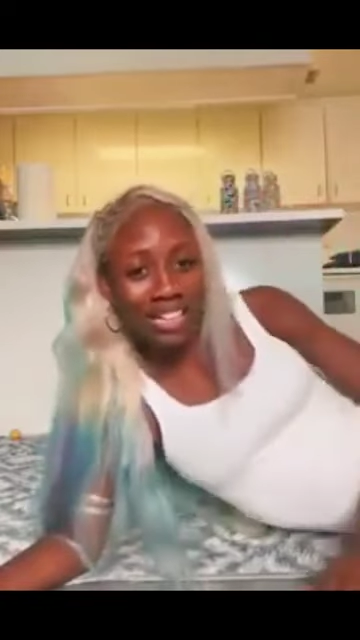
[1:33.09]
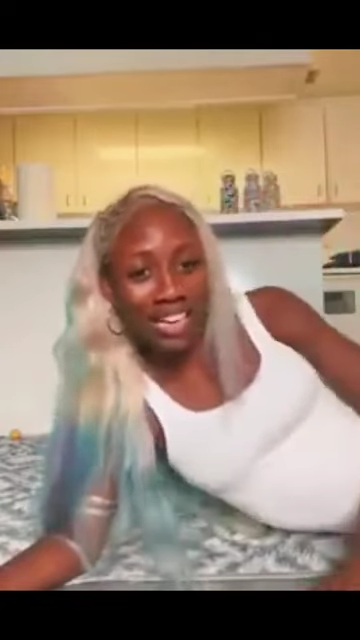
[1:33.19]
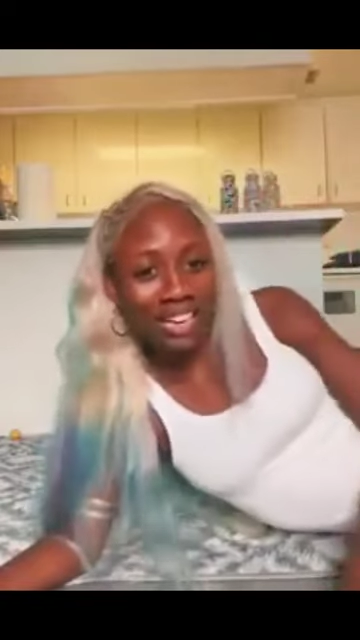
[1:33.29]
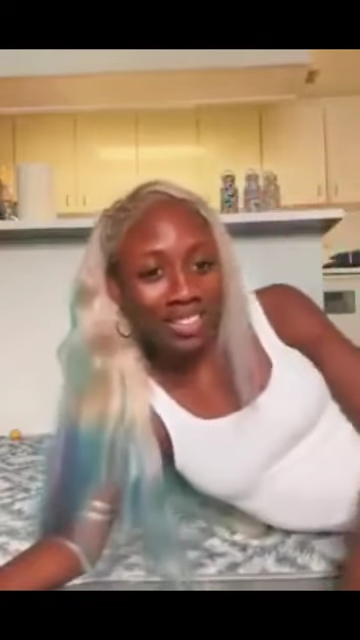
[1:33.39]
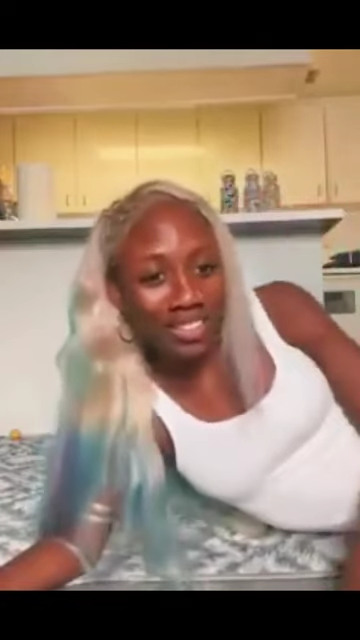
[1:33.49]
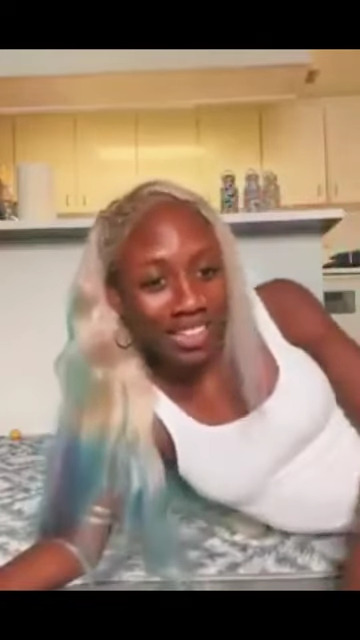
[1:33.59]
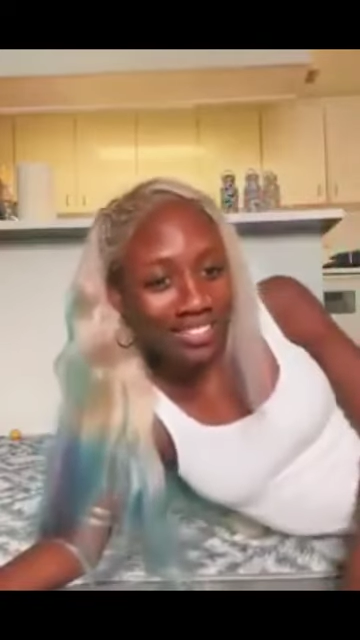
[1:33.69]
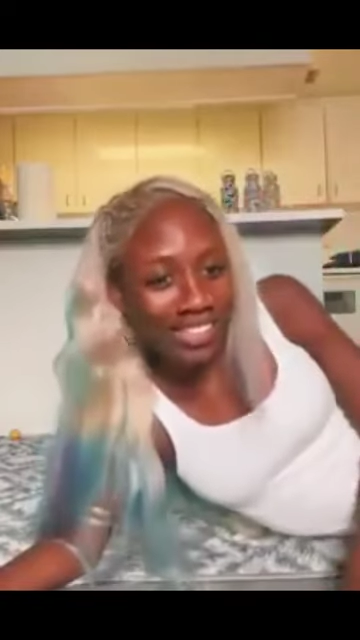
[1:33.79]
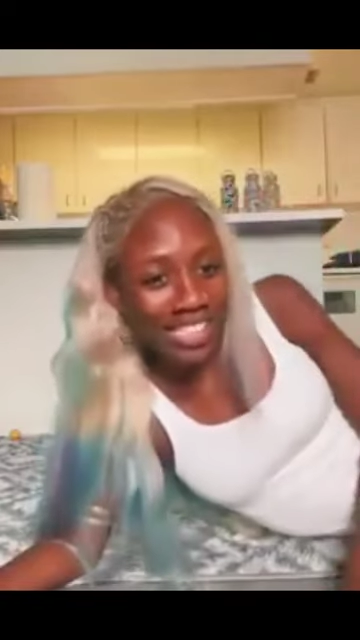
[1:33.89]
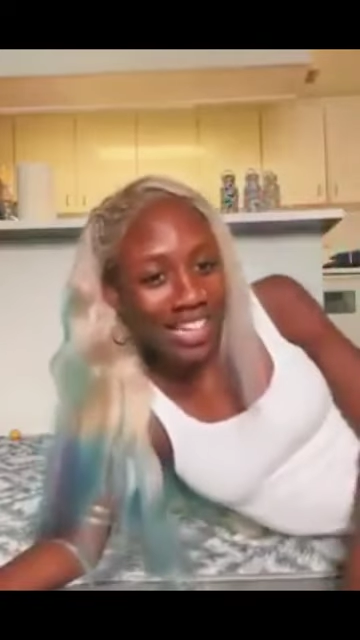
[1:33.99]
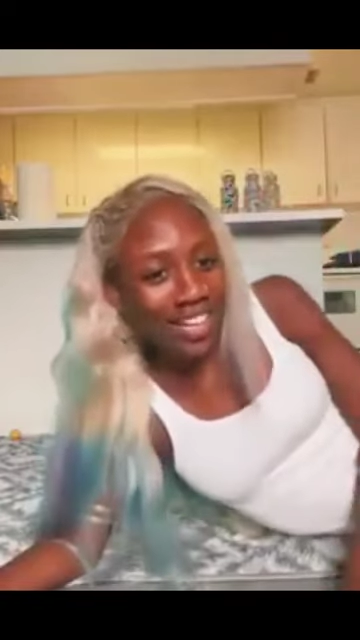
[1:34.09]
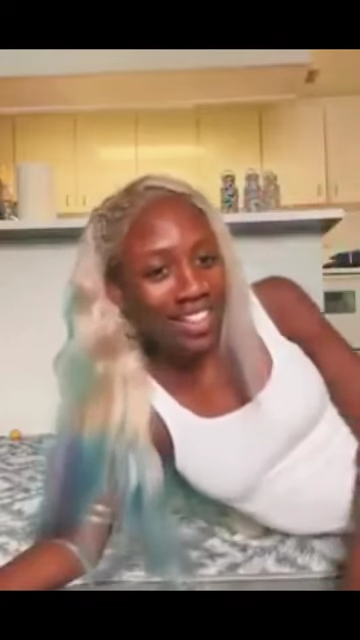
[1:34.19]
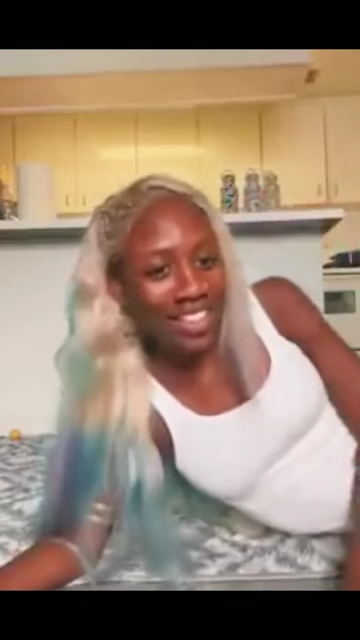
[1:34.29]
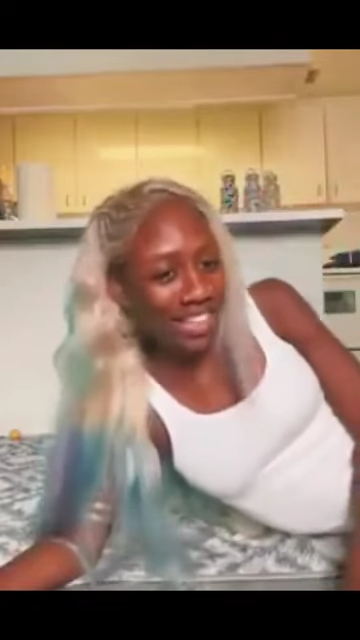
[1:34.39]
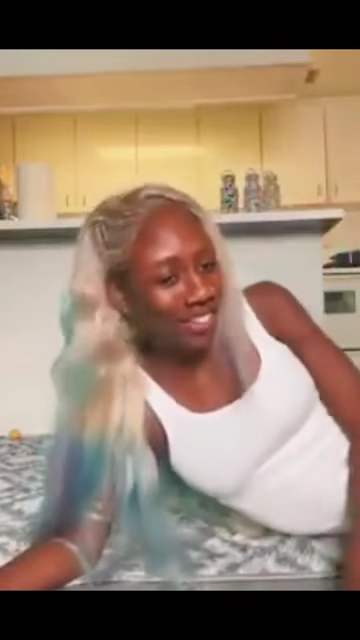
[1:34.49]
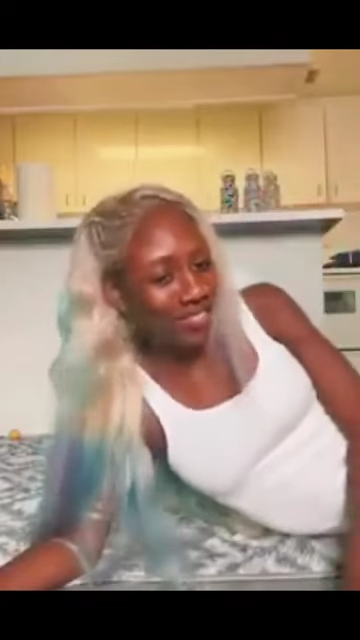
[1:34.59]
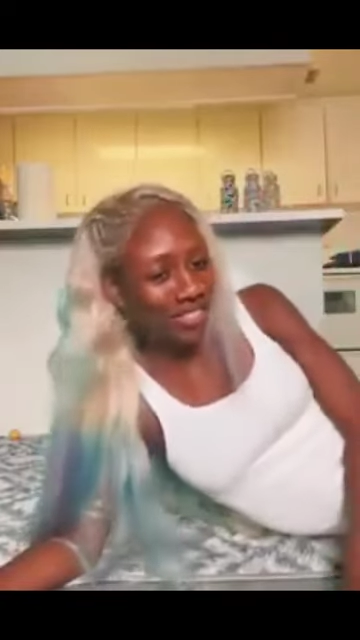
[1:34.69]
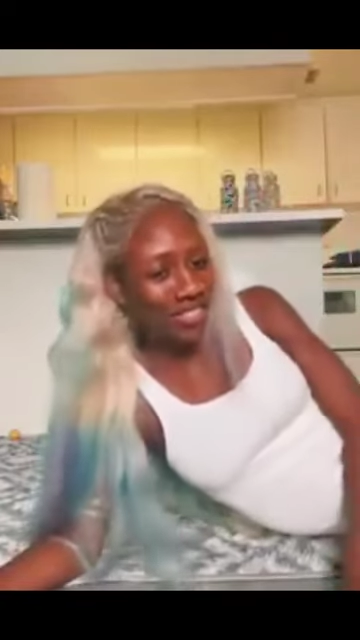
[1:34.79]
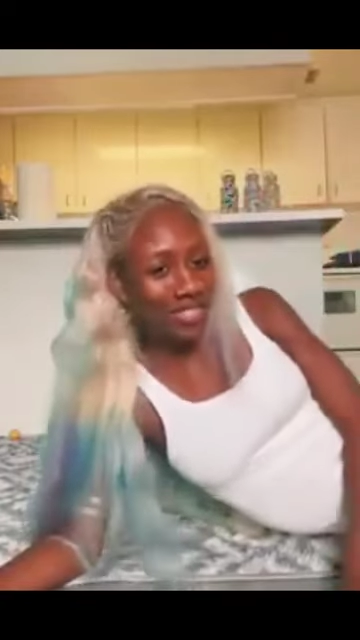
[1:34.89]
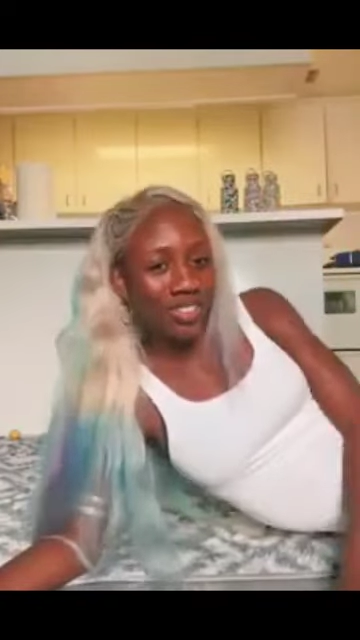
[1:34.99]
Nakule Vassel, thank you for
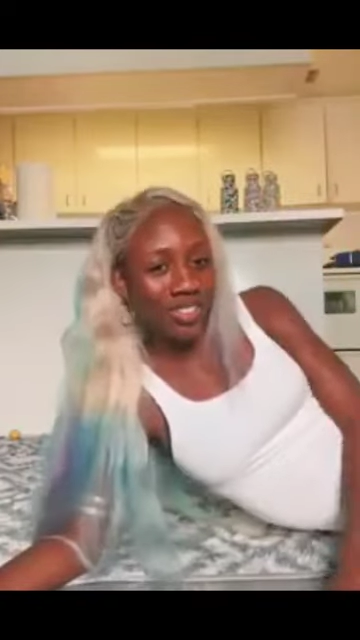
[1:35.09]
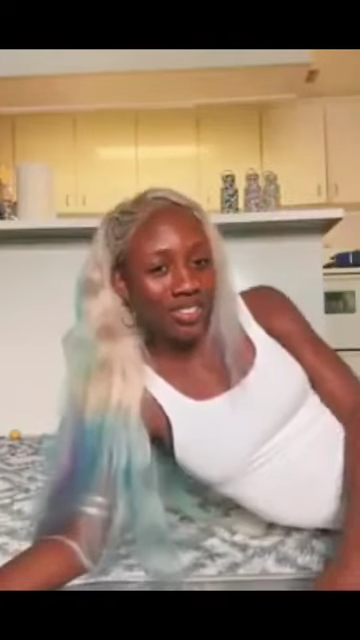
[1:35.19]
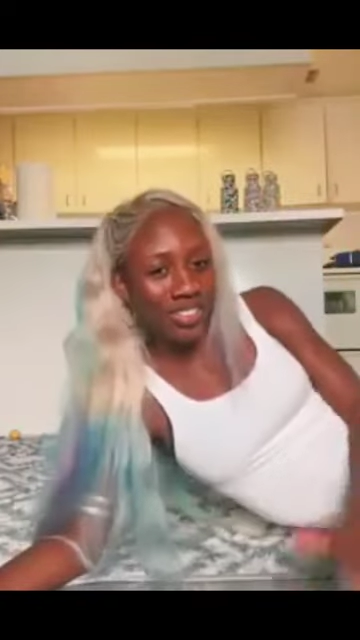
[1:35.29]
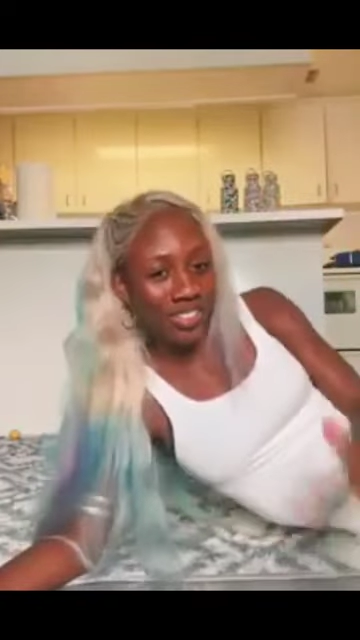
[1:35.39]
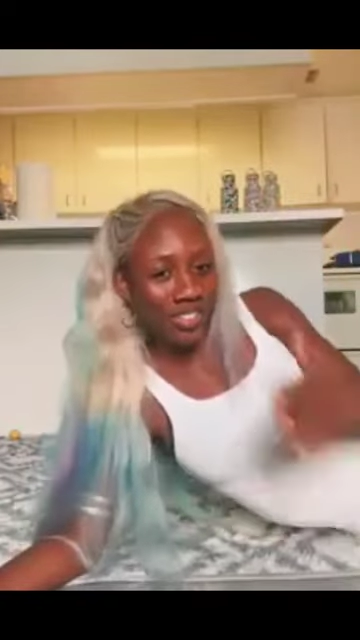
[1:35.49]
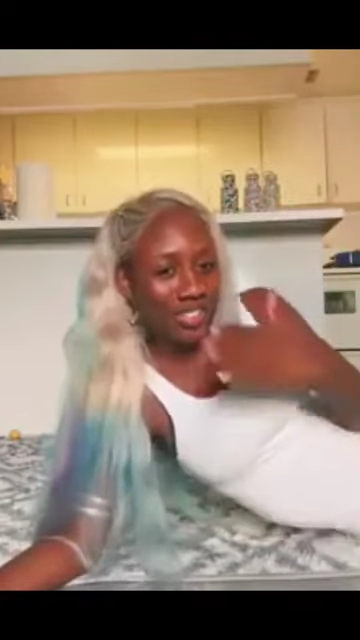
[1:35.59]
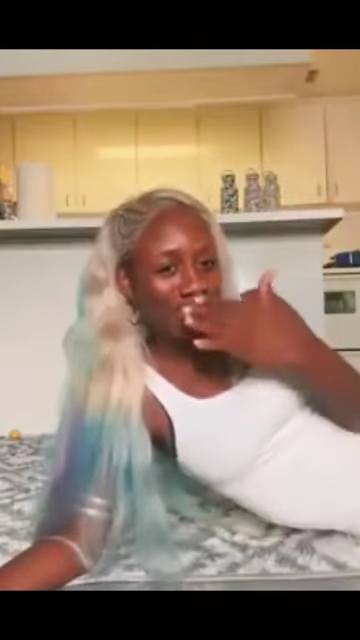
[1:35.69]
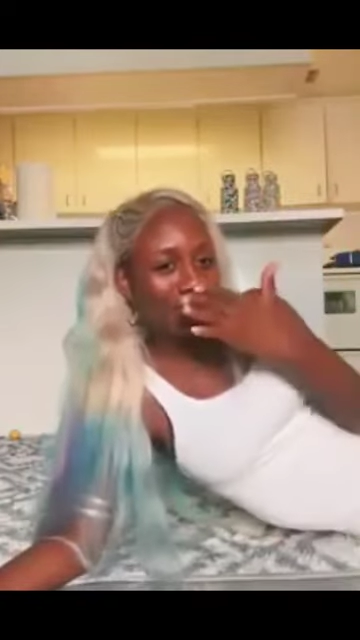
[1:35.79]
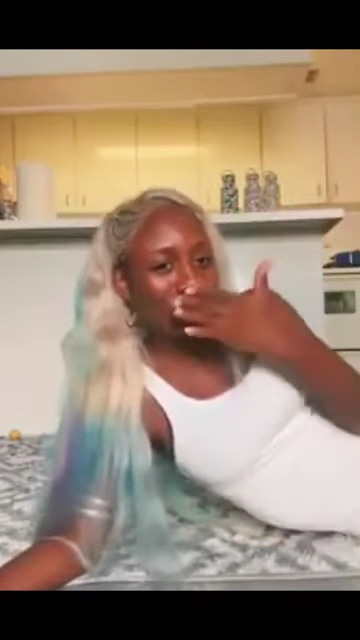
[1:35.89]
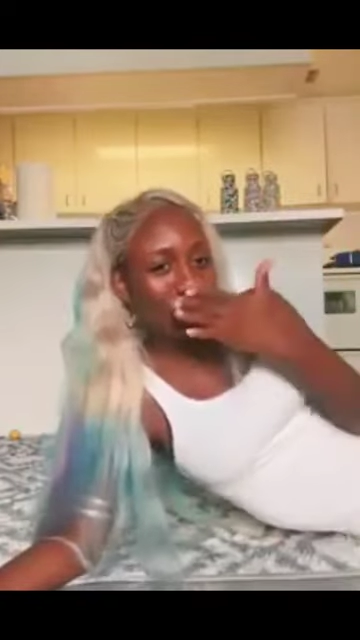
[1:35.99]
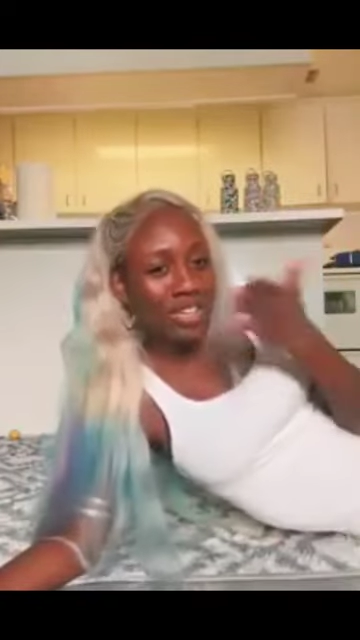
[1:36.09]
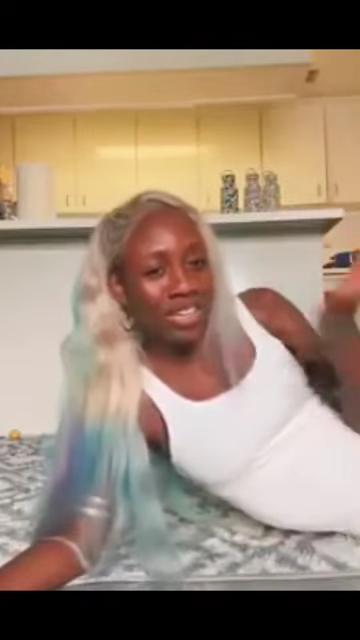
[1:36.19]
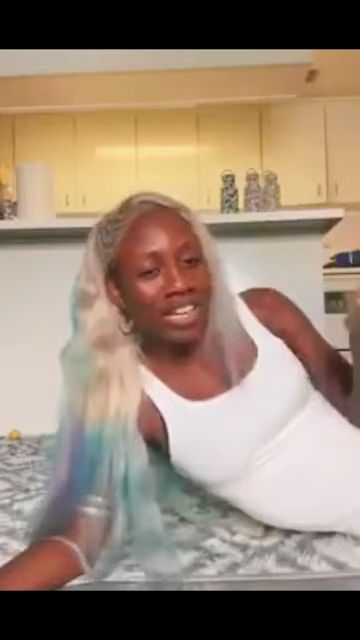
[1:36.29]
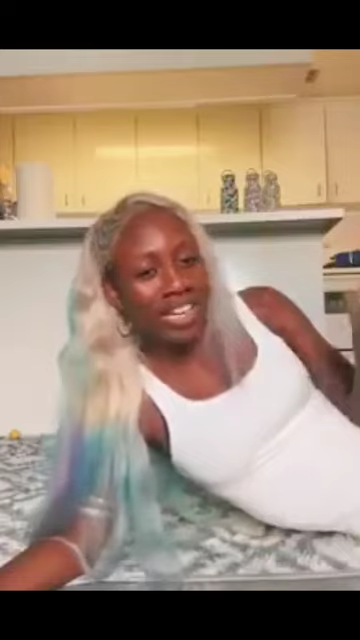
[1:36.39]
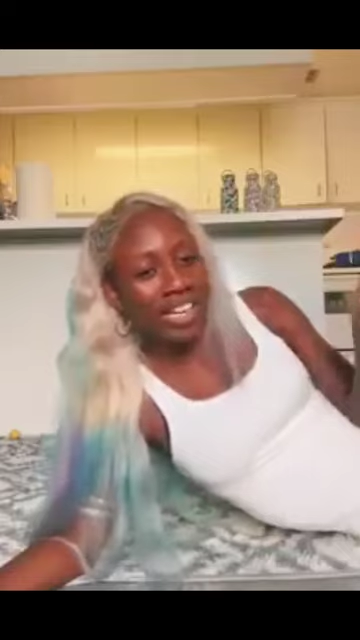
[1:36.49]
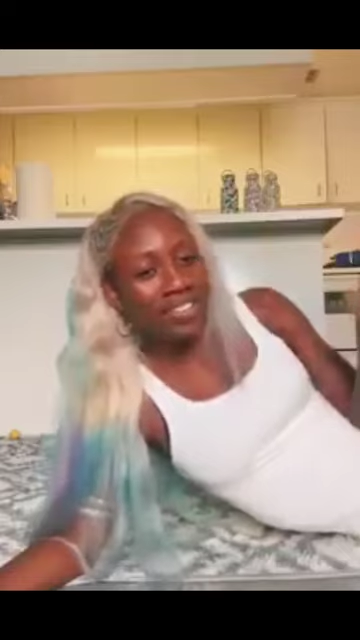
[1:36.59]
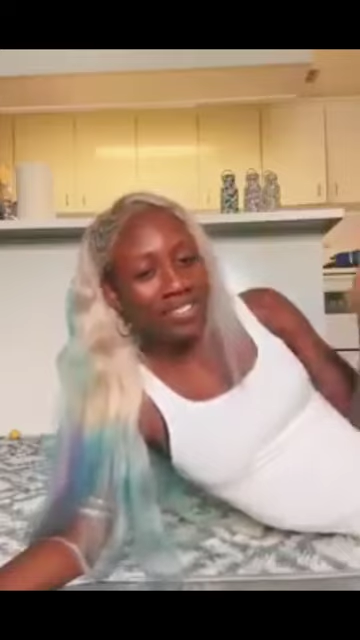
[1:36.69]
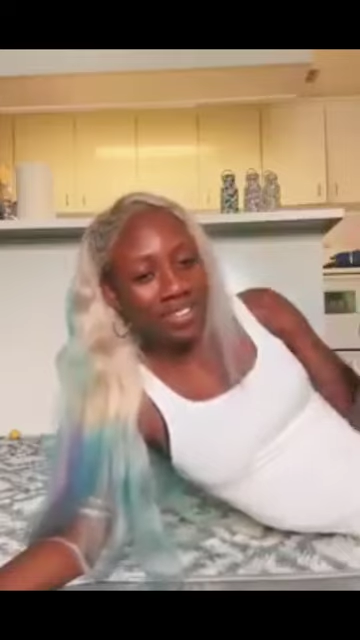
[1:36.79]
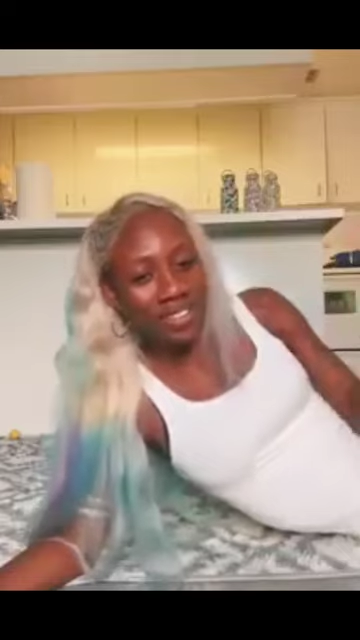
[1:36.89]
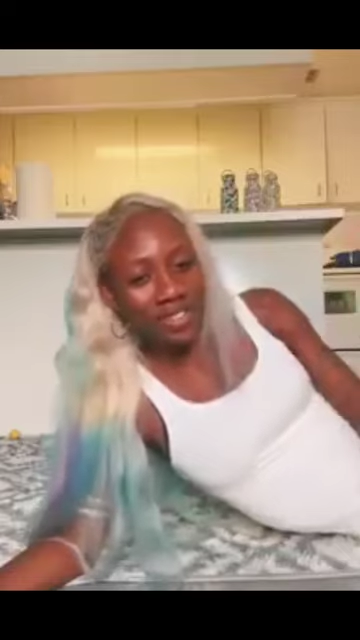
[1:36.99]
200 stars.
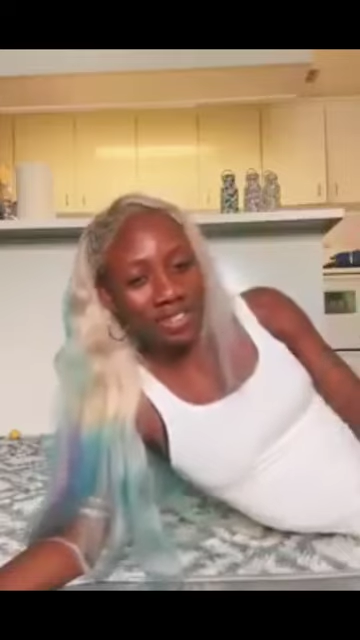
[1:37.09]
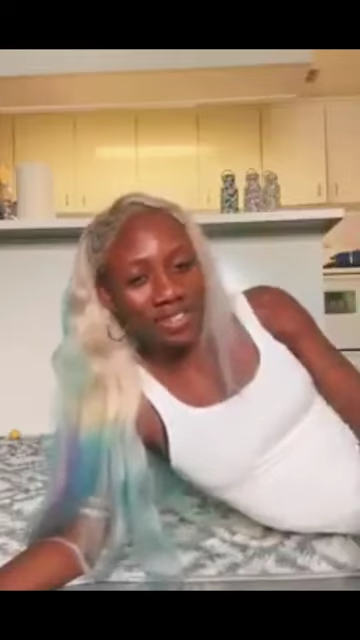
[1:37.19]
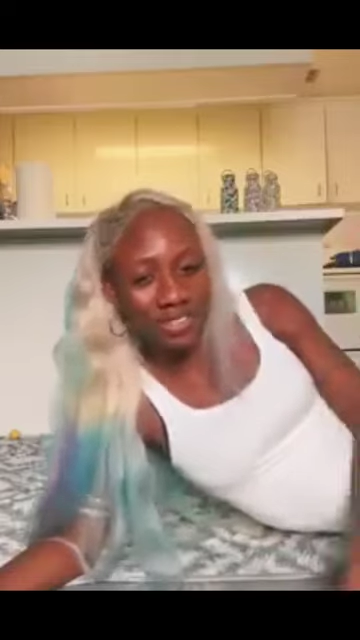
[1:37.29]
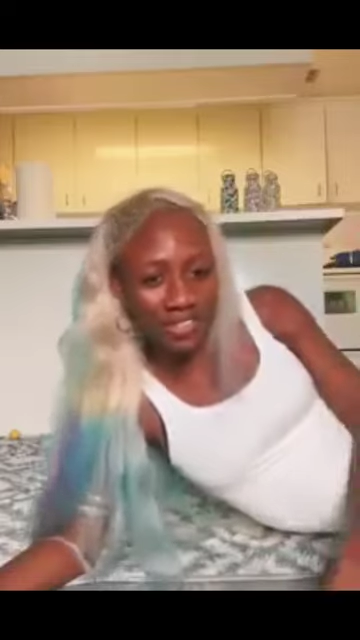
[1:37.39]
Love you.